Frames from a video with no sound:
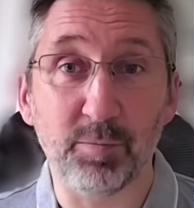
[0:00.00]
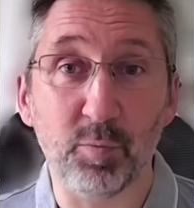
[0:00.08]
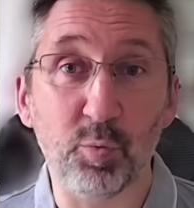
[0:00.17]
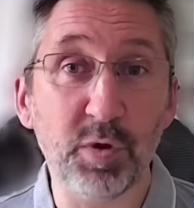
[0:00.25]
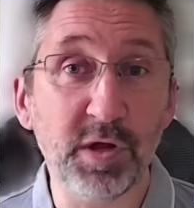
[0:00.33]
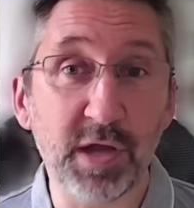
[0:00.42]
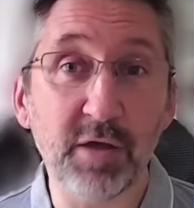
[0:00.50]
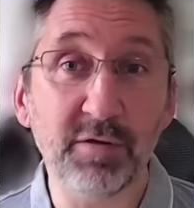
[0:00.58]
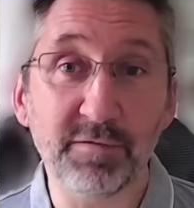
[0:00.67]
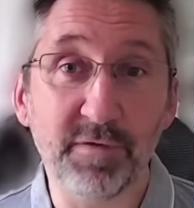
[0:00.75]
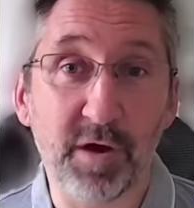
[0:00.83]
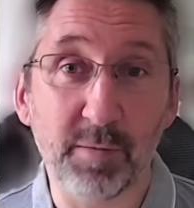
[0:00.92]
We know
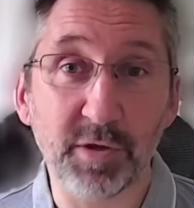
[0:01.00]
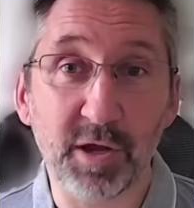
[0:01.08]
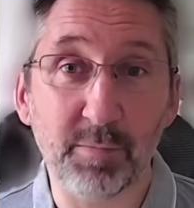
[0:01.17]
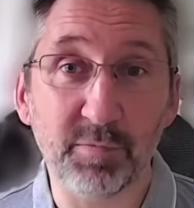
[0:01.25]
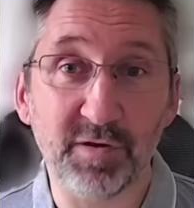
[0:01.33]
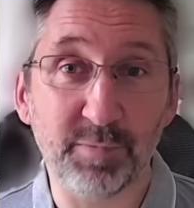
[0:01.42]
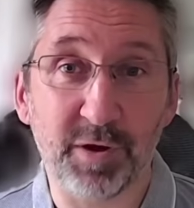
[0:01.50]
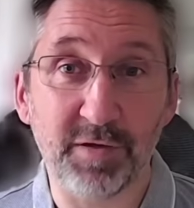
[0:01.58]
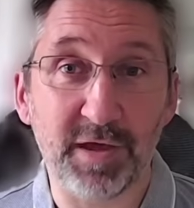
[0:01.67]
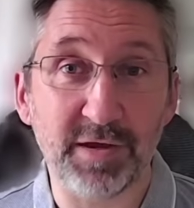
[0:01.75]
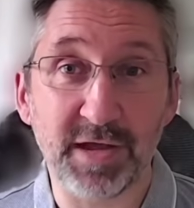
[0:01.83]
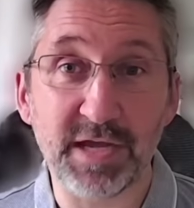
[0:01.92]
that pharma companies by
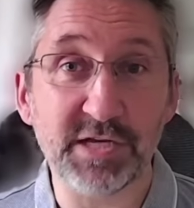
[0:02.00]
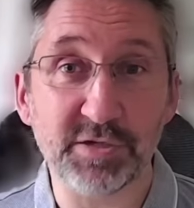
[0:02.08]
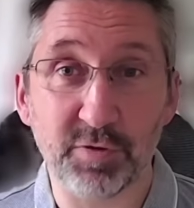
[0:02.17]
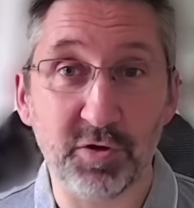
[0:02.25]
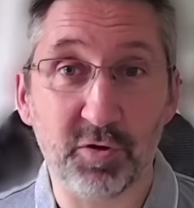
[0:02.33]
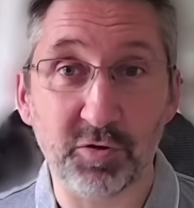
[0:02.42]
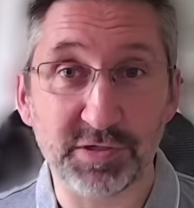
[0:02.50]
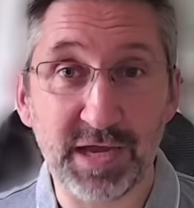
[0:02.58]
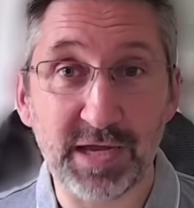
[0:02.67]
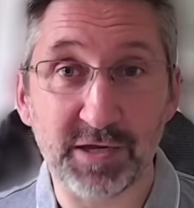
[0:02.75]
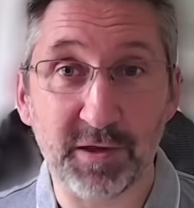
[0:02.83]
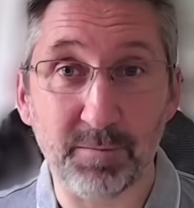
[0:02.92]
their nature are not
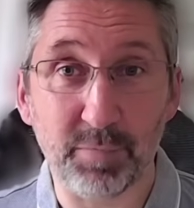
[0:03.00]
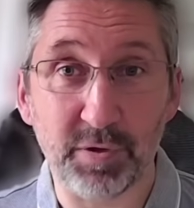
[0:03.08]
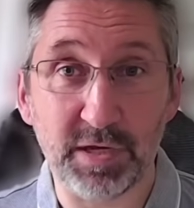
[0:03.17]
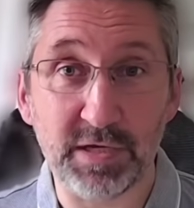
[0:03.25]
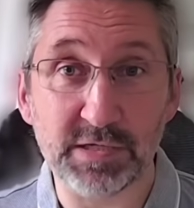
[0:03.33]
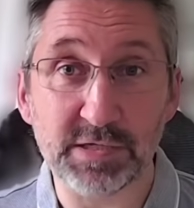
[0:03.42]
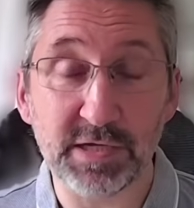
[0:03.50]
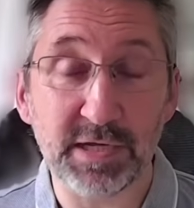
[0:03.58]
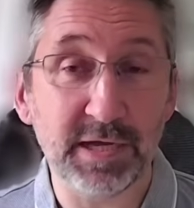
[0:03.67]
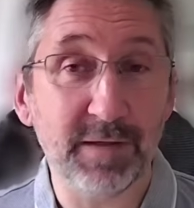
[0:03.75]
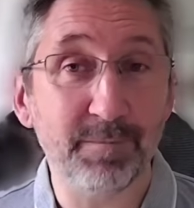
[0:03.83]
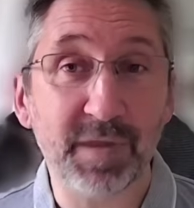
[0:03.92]
tech companies.
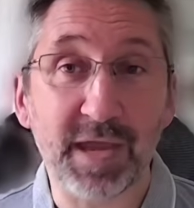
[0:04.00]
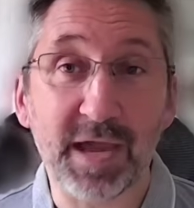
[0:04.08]
Can